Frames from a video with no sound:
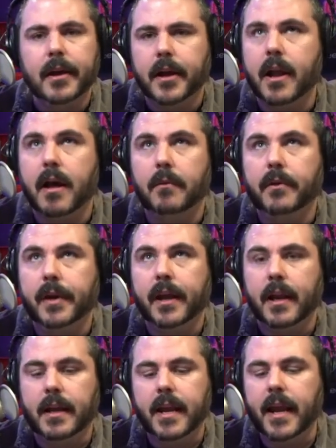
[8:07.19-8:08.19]
You're not really
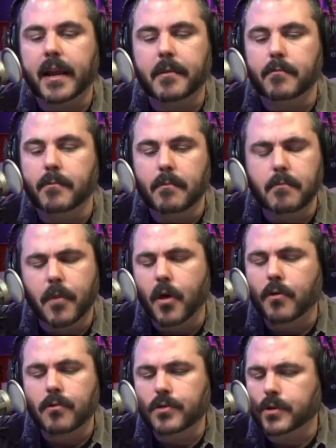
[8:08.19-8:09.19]
going to need
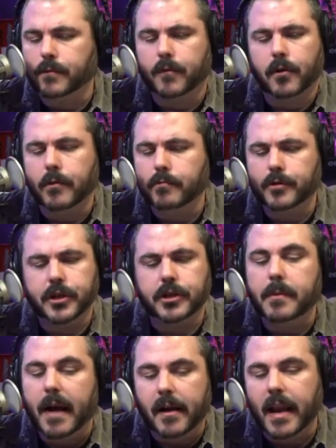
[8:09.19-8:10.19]
those for
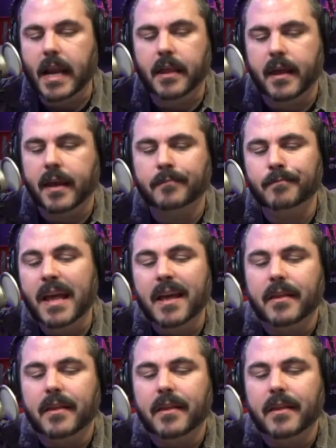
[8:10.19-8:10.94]
just about anything.